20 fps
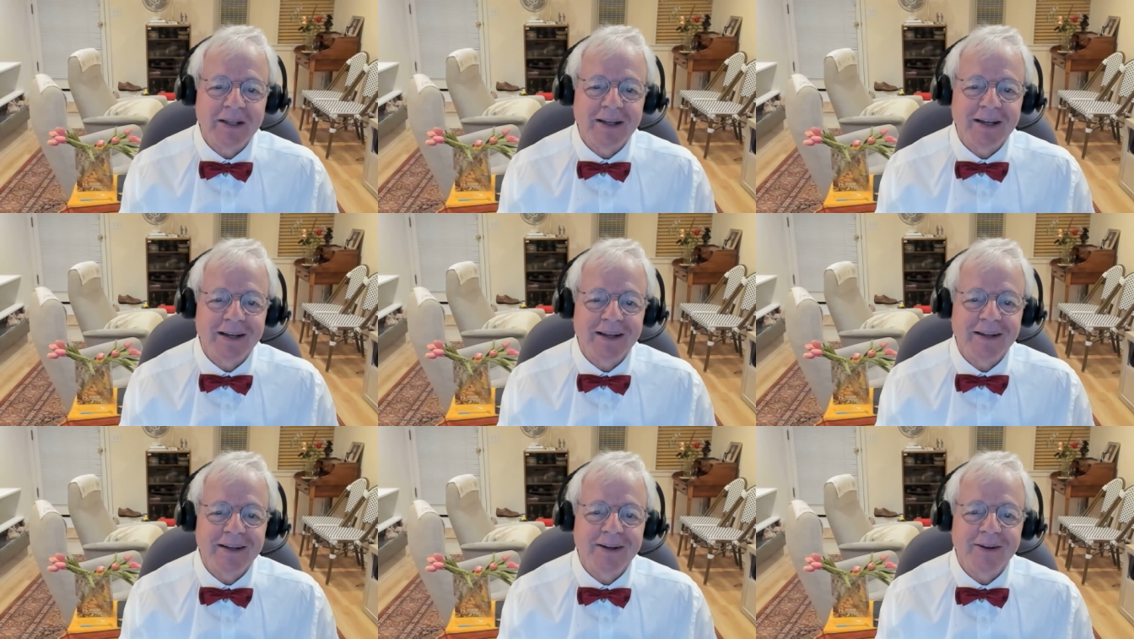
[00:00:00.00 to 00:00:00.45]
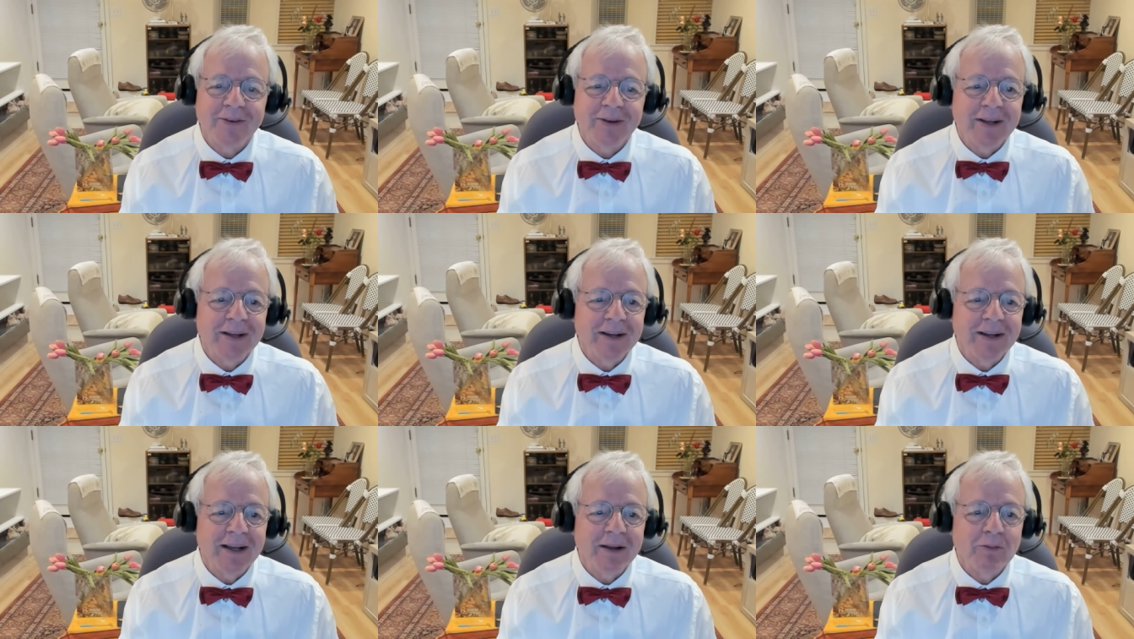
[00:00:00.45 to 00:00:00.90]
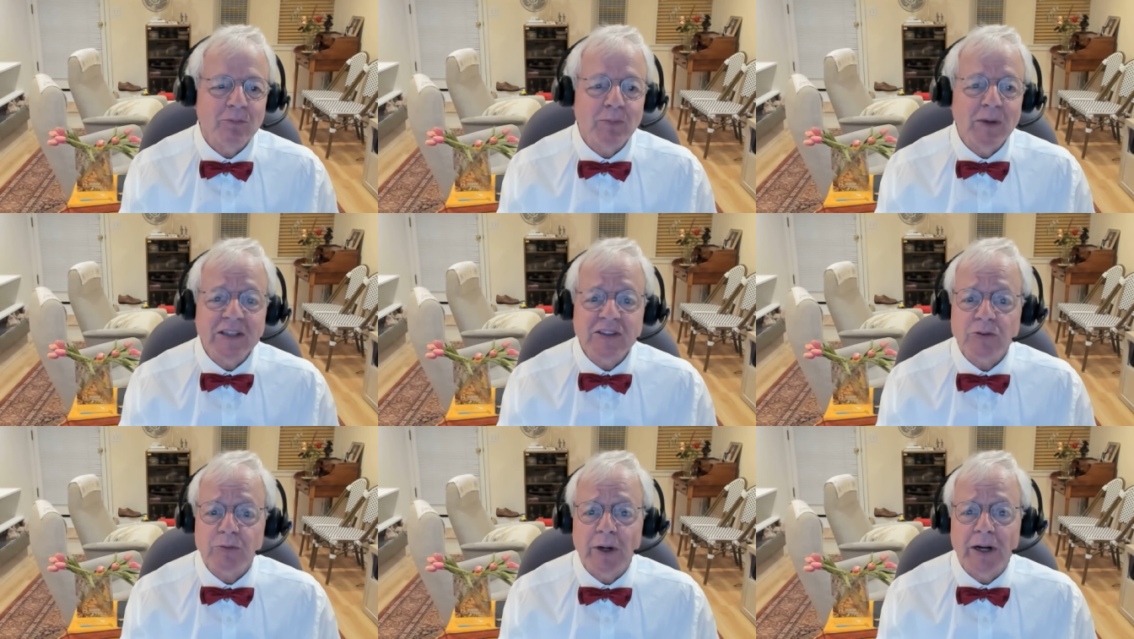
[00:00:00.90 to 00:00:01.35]
I know it
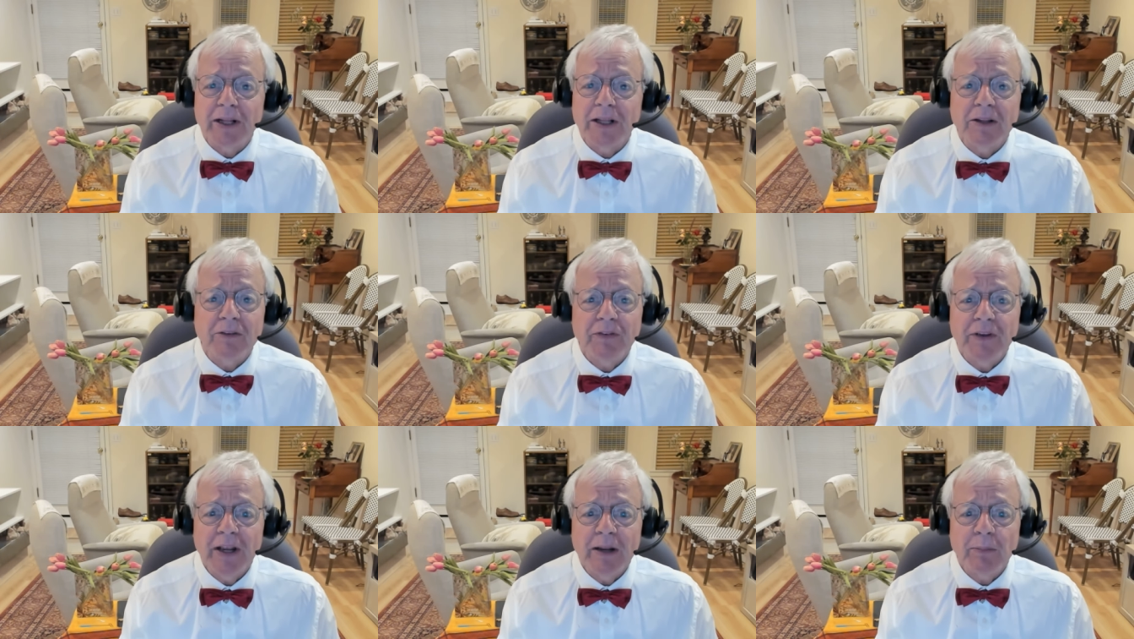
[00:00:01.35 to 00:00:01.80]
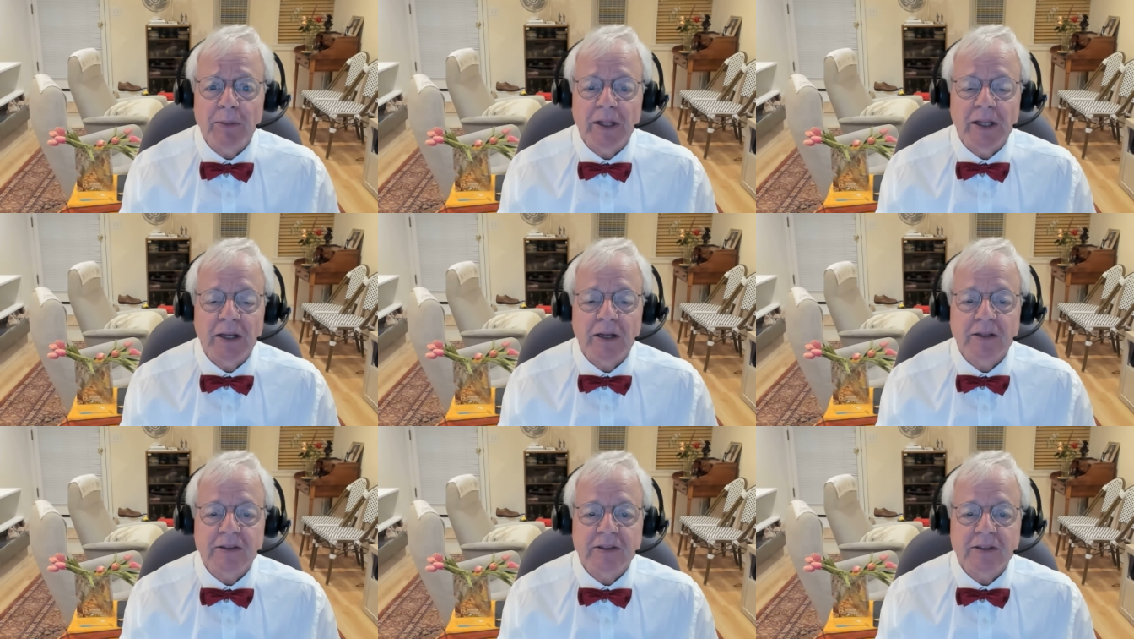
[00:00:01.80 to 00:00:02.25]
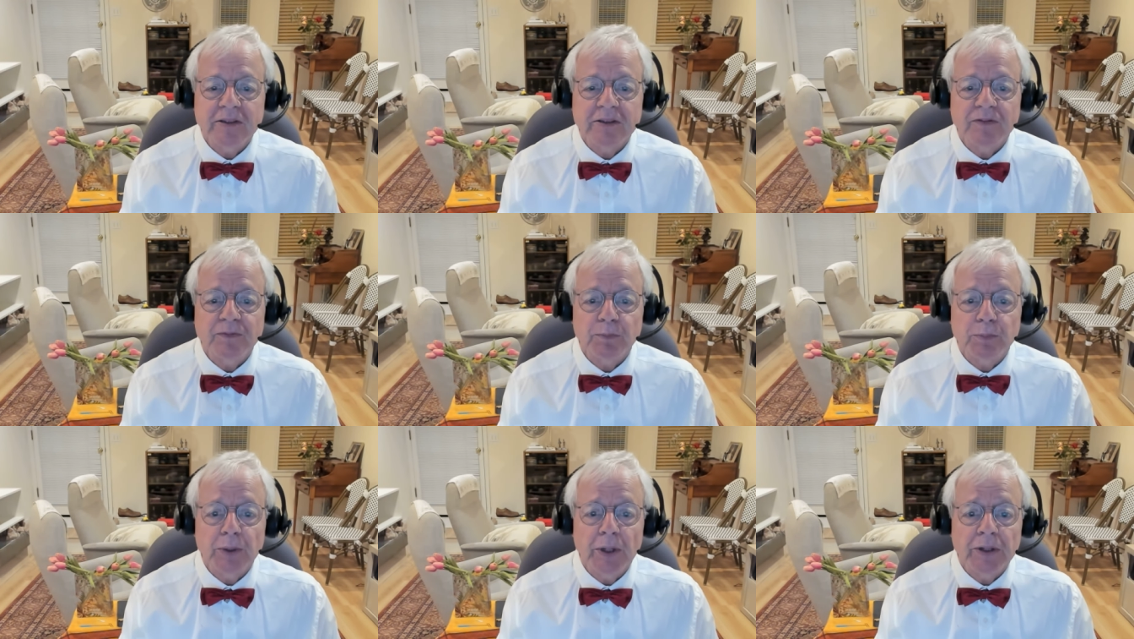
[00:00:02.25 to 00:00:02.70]
must run in the family because his
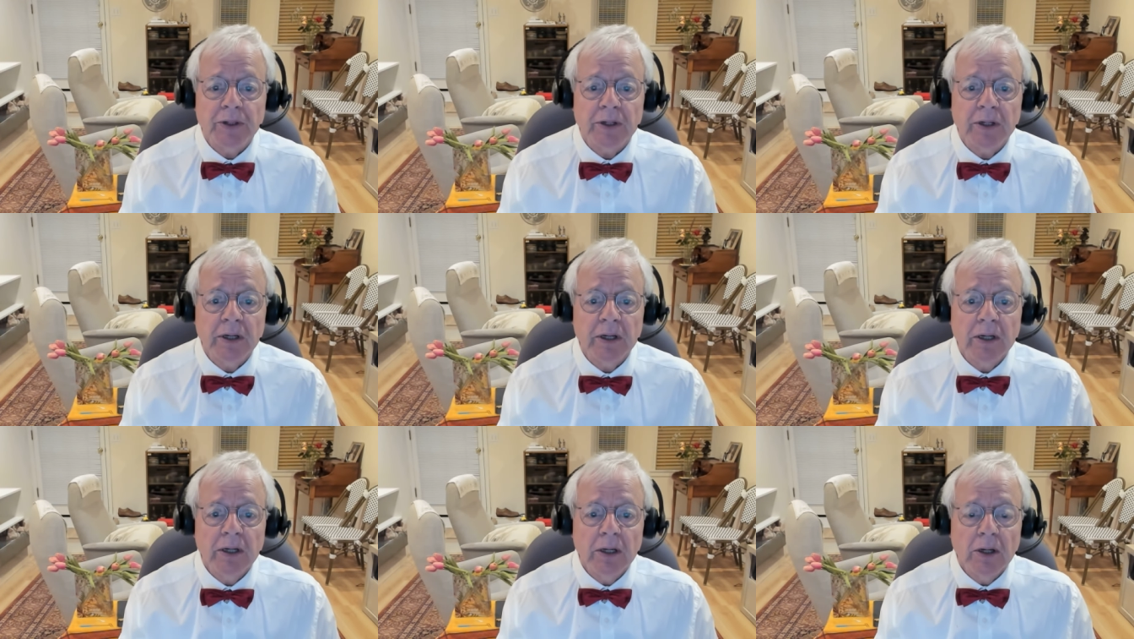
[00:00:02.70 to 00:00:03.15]
brother,